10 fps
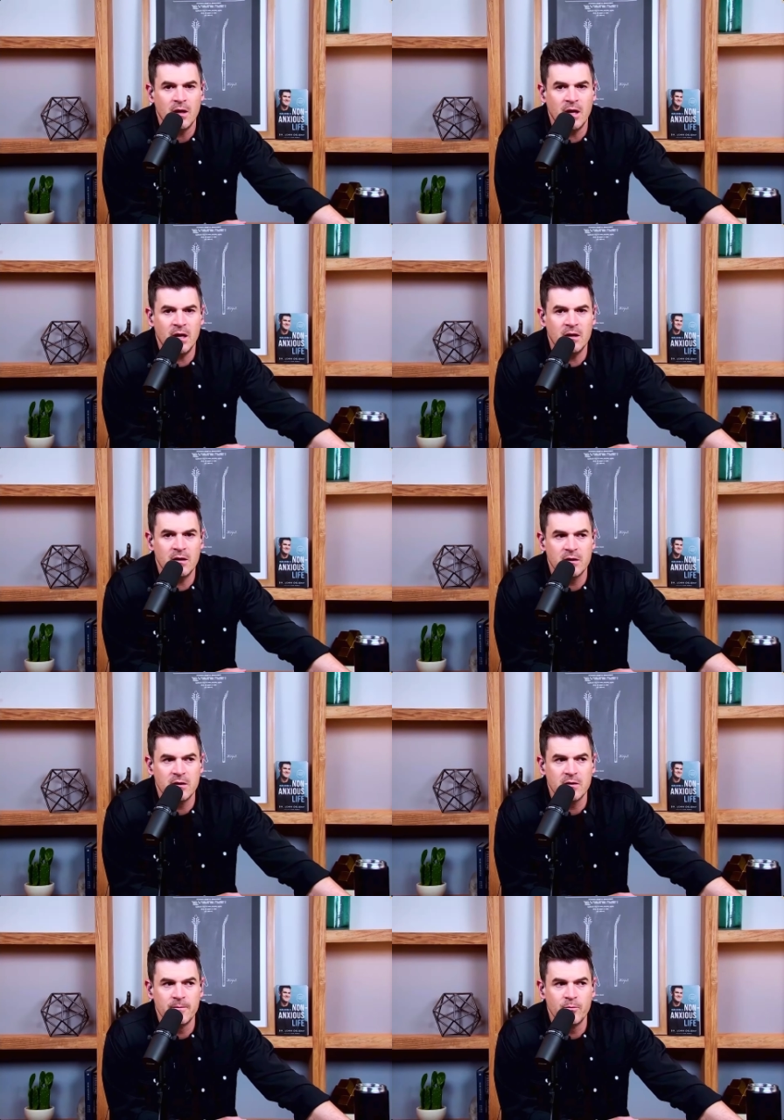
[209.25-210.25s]
and
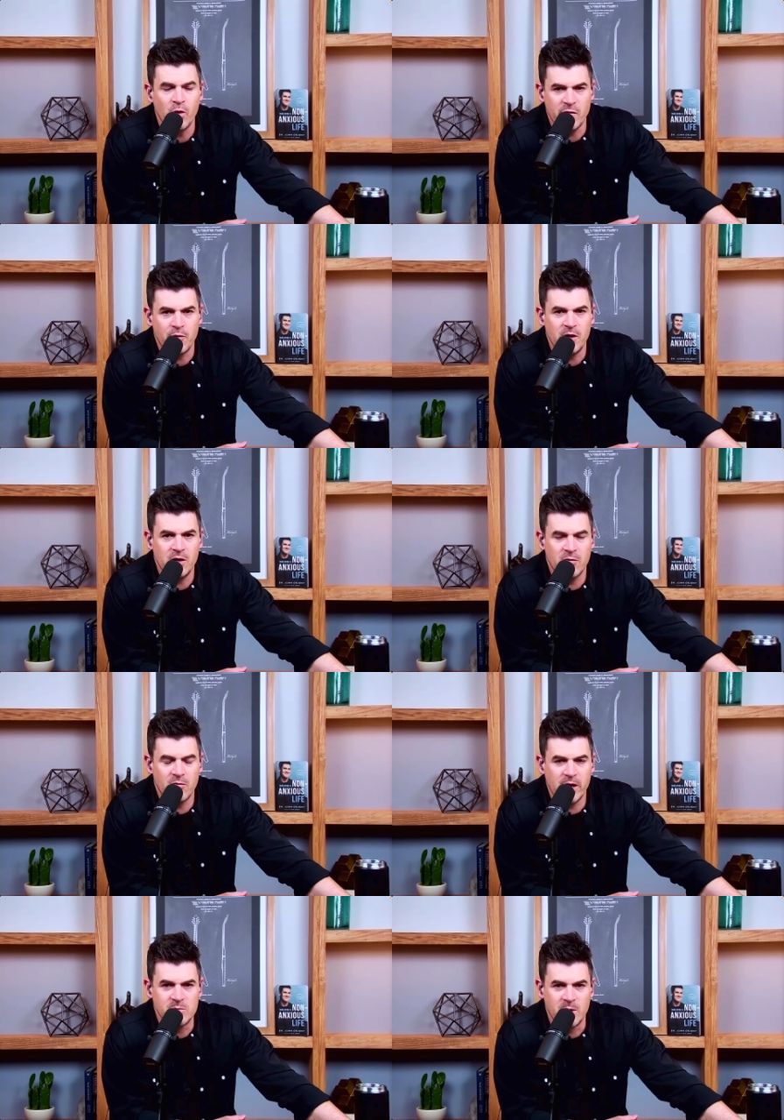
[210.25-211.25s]
we have a pretty good
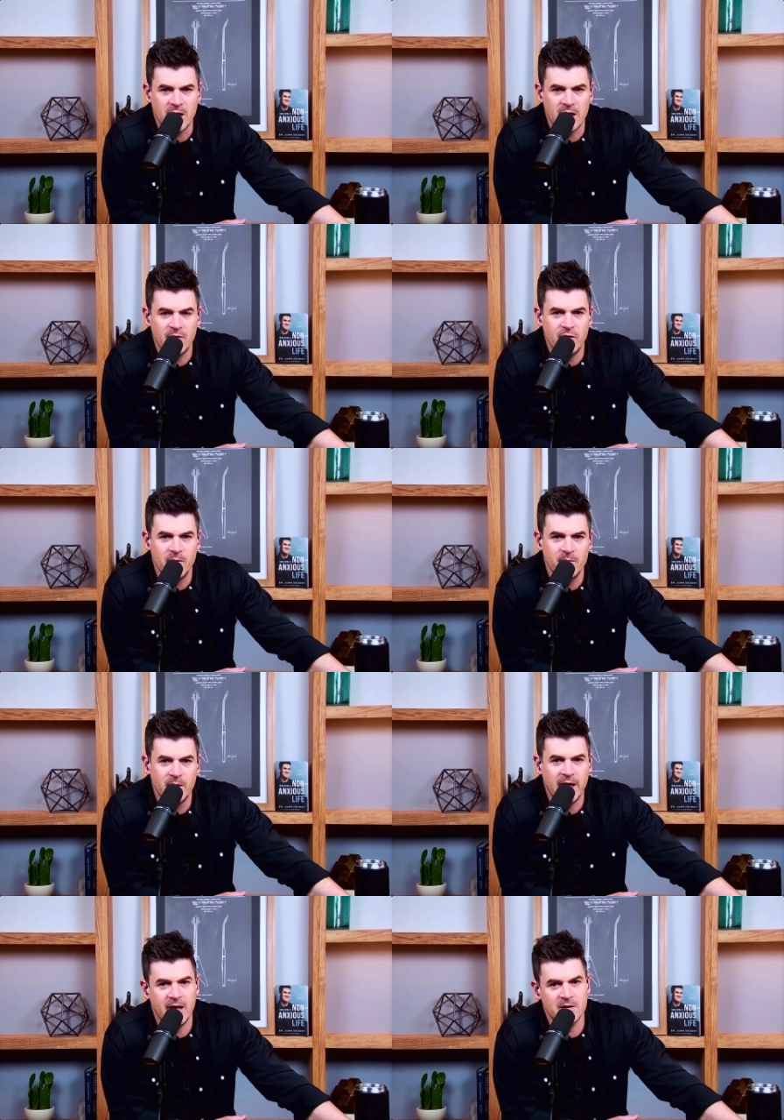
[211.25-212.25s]
arrangement. I give him
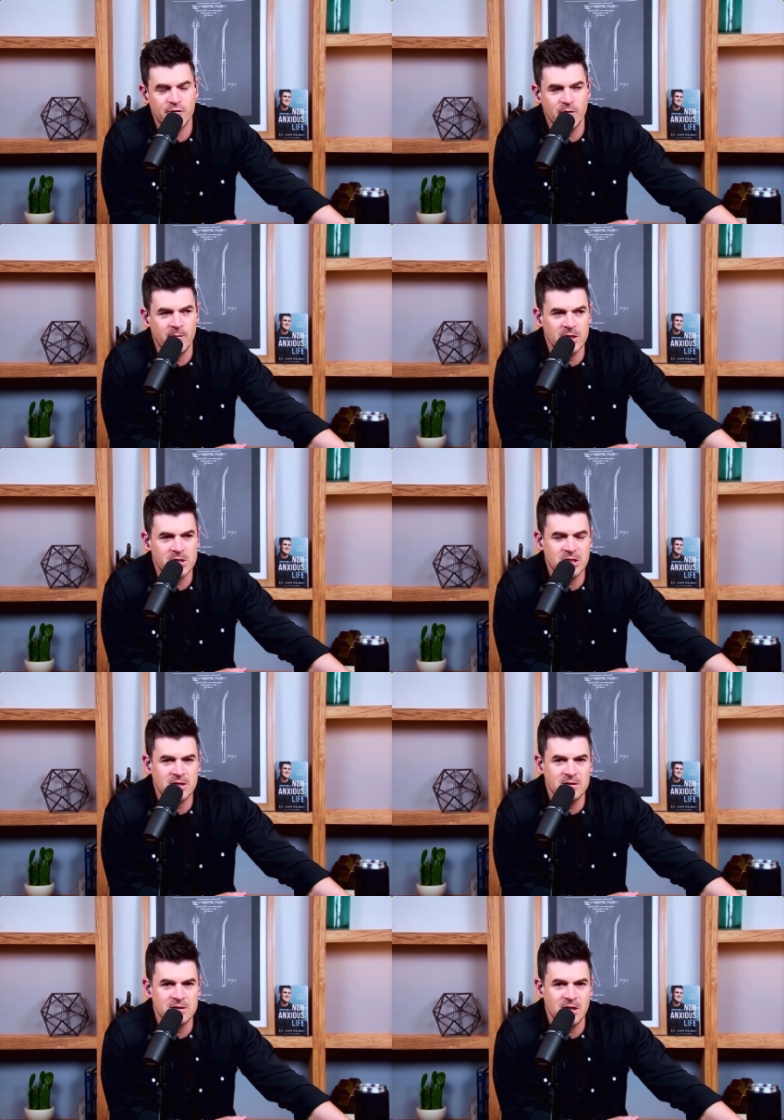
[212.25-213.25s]
eggs from my
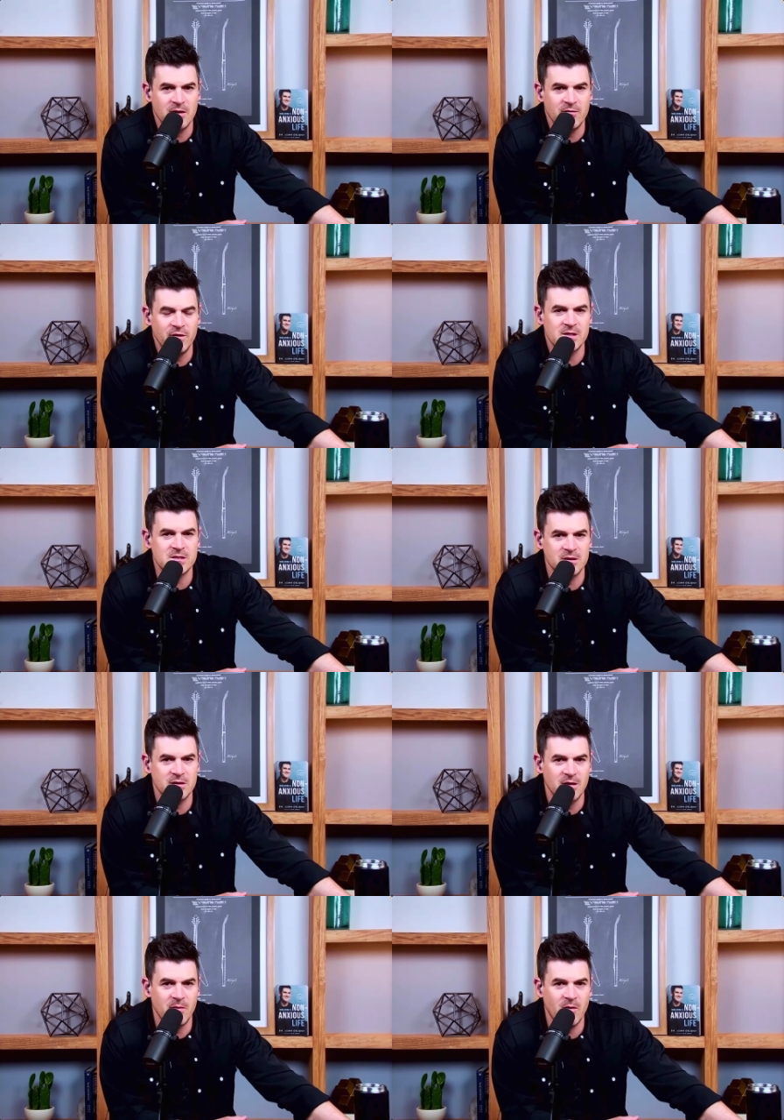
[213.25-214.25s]
chickens and
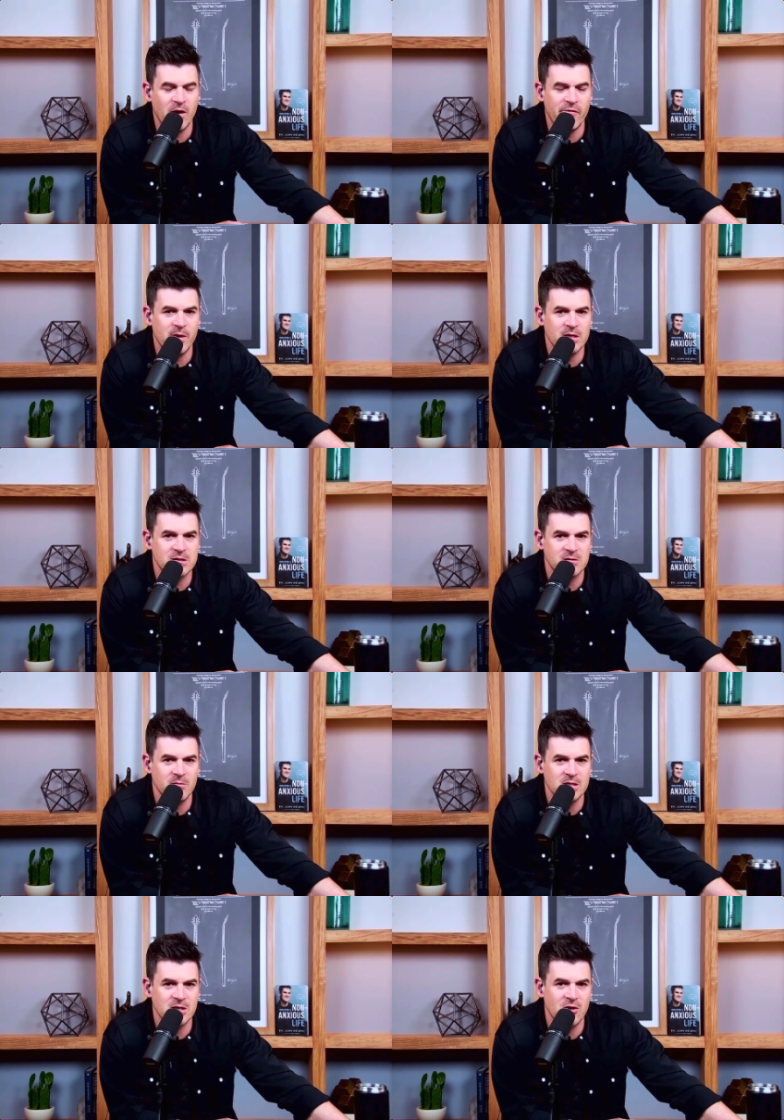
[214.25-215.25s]
venison, and my wife makes this
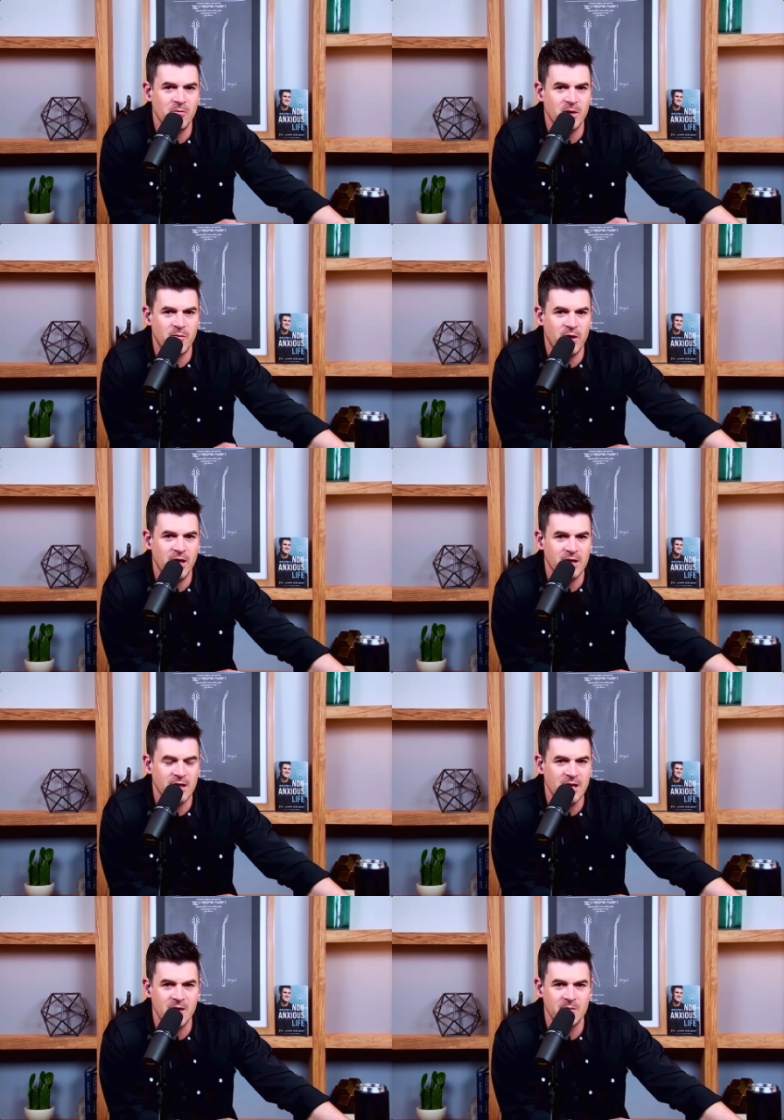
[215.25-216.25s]
amazing homemade bread,
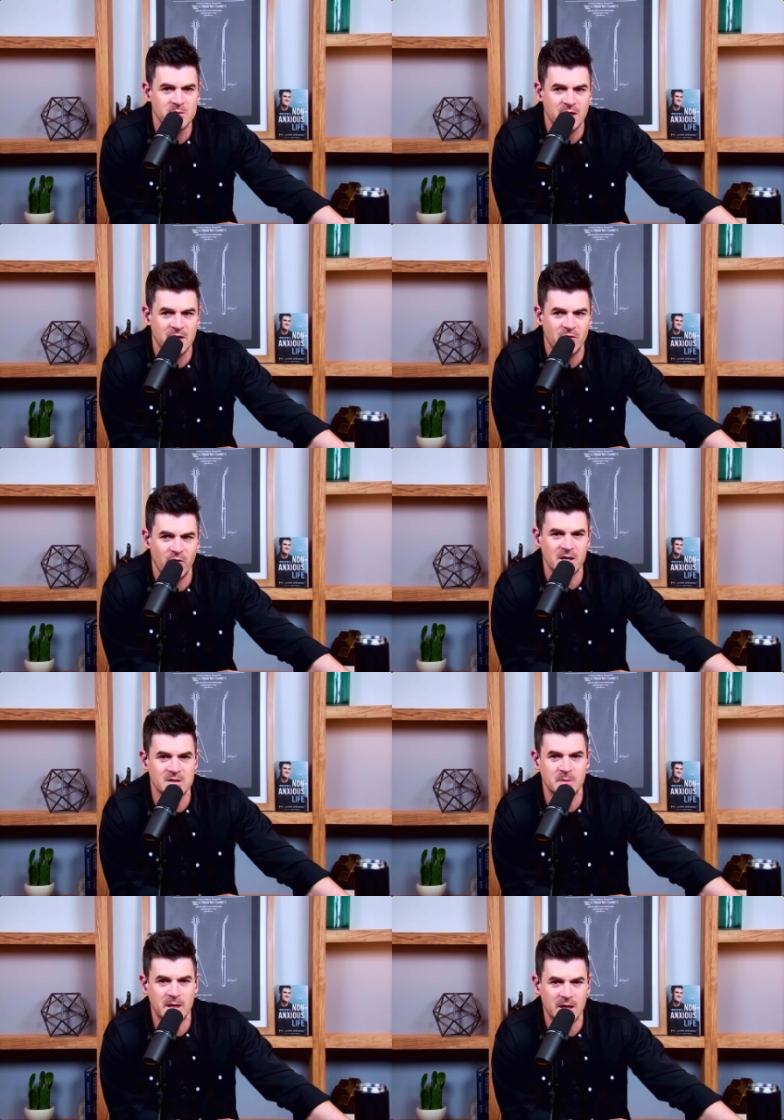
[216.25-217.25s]
and he comes and
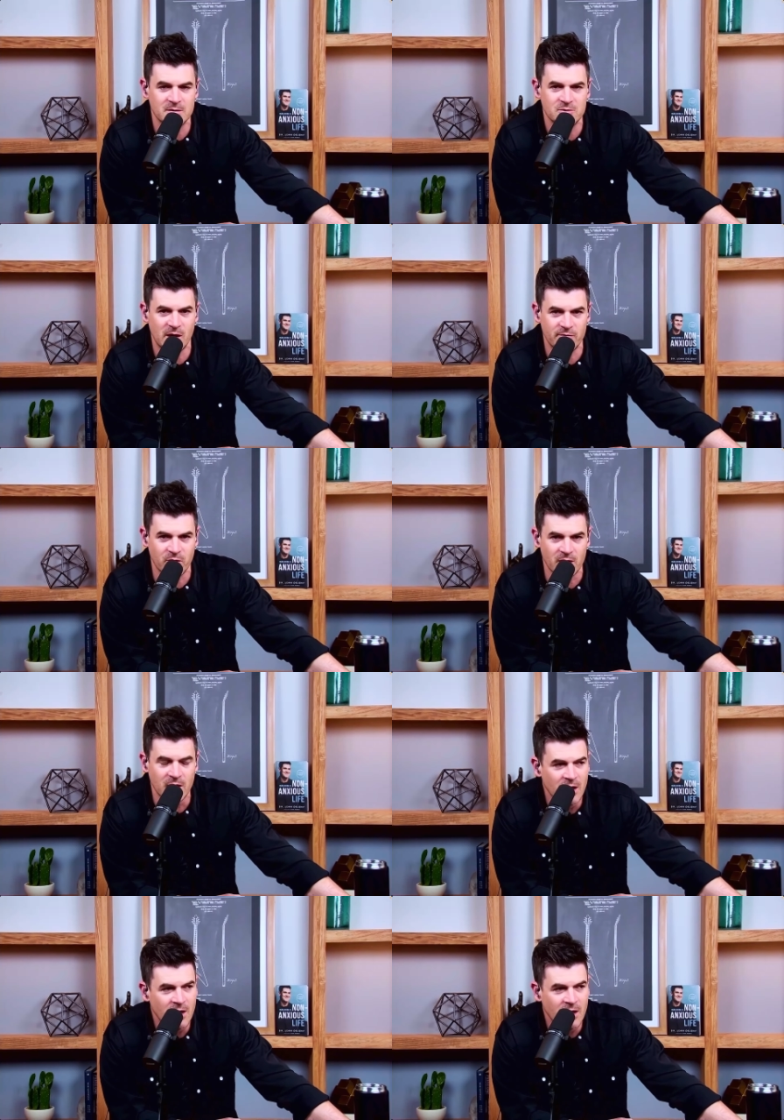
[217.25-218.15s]
grades my driveway.